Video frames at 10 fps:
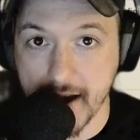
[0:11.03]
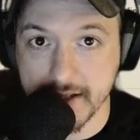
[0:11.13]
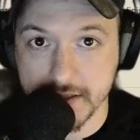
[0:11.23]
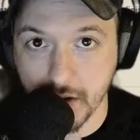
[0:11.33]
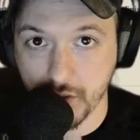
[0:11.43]
on
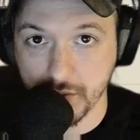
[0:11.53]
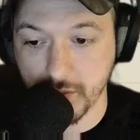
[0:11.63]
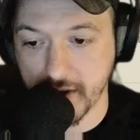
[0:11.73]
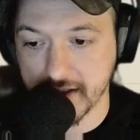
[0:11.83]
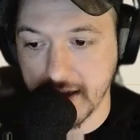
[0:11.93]
its own with
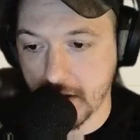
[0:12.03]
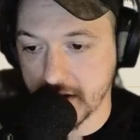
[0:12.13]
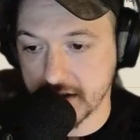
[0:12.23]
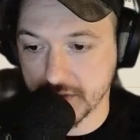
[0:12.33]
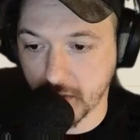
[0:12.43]
one
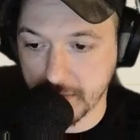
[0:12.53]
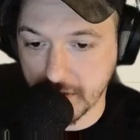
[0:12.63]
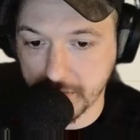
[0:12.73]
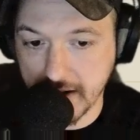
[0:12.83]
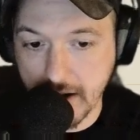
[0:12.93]
account it is 1
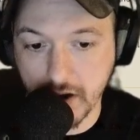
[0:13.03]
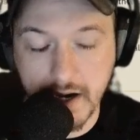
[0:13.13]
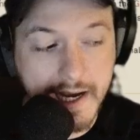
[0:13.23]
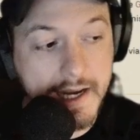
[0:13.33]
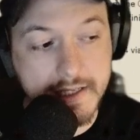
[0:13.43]
mil per hour.
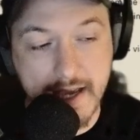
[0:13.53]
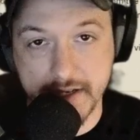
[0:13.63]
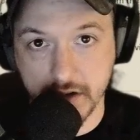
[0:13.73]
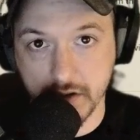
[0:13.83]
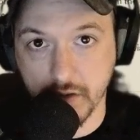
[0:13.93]
It is high
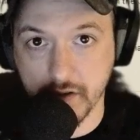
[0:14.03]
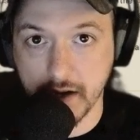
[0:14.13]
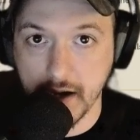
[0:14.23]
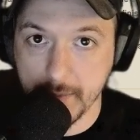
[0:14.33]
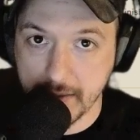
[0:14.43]

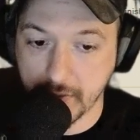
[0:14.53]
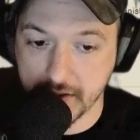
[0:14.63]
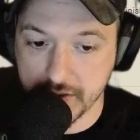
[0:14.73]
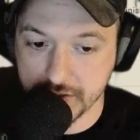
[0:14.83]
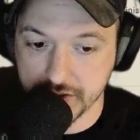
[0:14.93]
turnover. People are
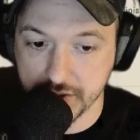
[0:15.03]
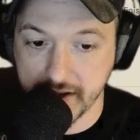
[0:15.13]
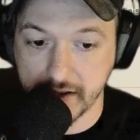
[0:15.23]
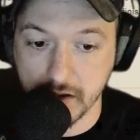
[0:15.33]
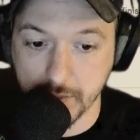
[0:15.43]
usually
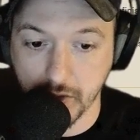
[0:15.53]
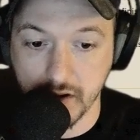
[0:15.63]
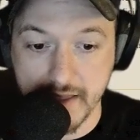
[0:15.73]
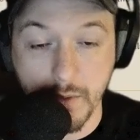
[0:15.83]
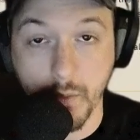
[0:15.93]
training
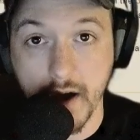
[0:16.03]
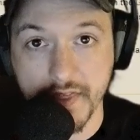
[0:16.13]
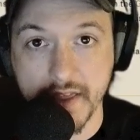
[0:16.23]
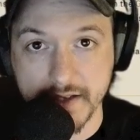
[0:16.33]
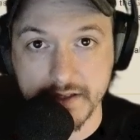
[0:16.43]
Herbor and they
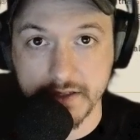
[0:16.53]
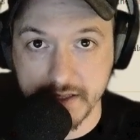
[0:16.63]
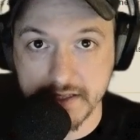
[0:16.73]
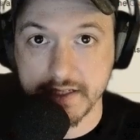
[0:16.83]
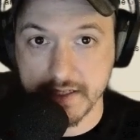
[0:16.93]
want this.
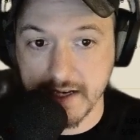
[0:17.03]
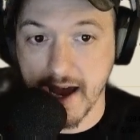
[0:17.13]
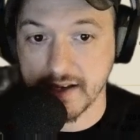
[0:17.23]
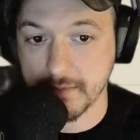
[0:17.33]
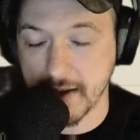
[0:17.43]
This is in
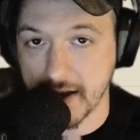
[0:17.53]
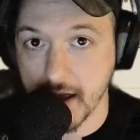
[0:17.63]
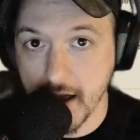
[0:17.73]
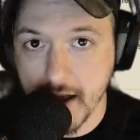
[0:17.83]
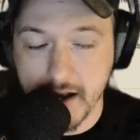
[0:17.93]
high demand.
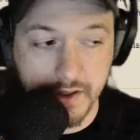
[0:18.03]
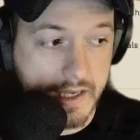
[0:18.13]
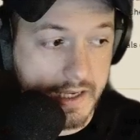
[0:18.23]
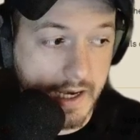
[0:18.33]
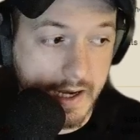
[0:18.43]
Now
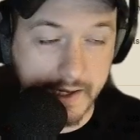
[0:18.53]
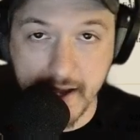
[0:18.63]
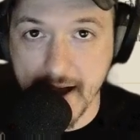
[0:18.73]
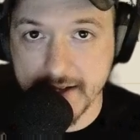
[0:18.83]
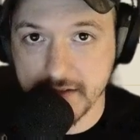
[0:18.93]
the
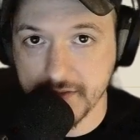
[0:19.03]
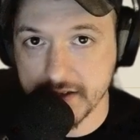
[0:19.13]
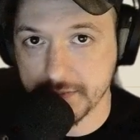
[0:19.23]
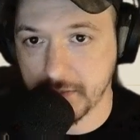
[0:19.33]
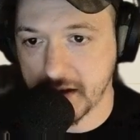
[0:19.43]
cons of
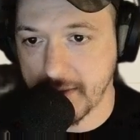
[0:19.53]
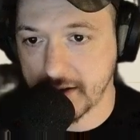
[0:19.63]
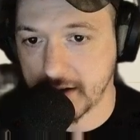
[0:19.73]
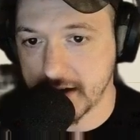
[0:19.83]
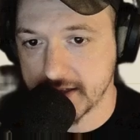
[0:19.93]
this
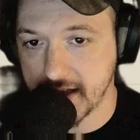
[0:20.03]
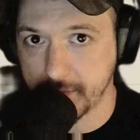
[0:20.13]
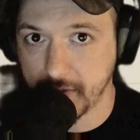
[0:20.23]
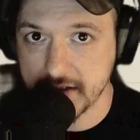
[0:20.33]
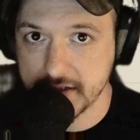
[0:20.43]
moneymaker is that
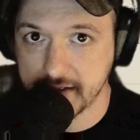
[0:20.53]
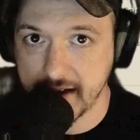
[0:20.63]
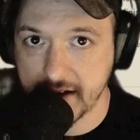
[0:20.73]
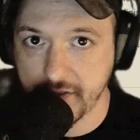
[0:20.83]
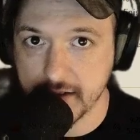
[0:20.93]
the prices are
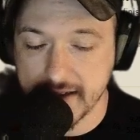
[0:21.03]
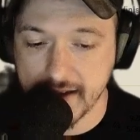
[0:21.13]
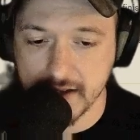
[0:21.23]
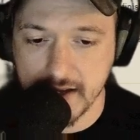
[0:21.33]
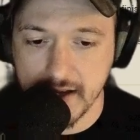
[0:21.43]
kind of
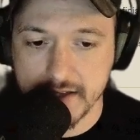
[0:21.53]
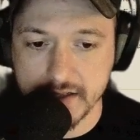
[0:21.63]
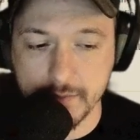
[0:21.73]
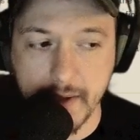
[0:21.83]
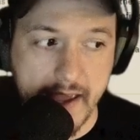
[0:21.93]
volatile,
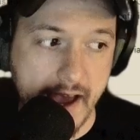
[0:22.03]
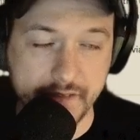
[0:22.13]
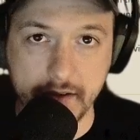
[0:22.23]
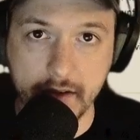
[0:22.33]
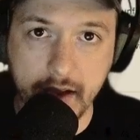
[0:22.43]
so you may have
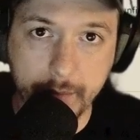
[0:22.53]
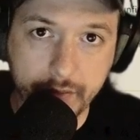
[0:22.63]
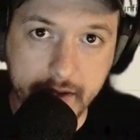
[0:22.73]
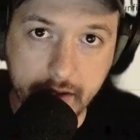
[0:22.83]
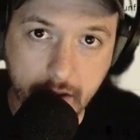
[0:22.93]
to
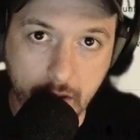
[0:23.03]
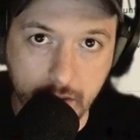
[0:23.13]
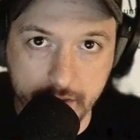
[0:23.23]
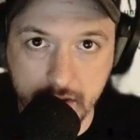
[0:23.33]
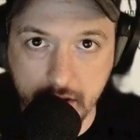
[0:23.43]

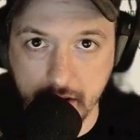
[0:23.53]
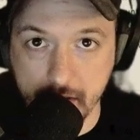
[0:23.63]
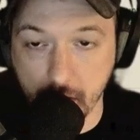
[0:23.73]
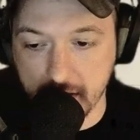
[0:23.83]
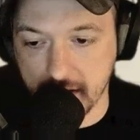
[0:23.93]
preload
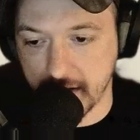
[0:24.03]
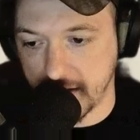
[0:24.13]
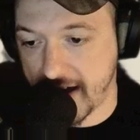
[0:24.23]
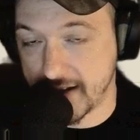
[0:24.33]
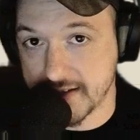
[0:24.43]
an order
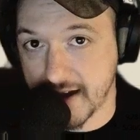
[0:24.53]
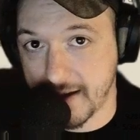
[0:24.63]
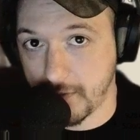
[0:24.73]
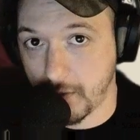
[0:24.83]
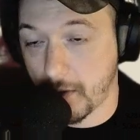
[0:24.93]
ahead of
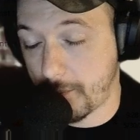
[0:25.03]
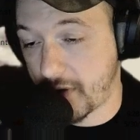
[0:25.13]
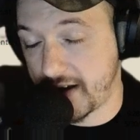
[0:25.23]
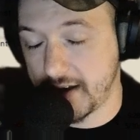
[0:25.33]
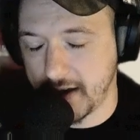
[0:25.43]
time,
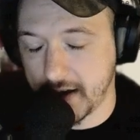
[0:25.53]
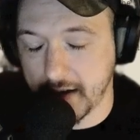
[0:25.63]
but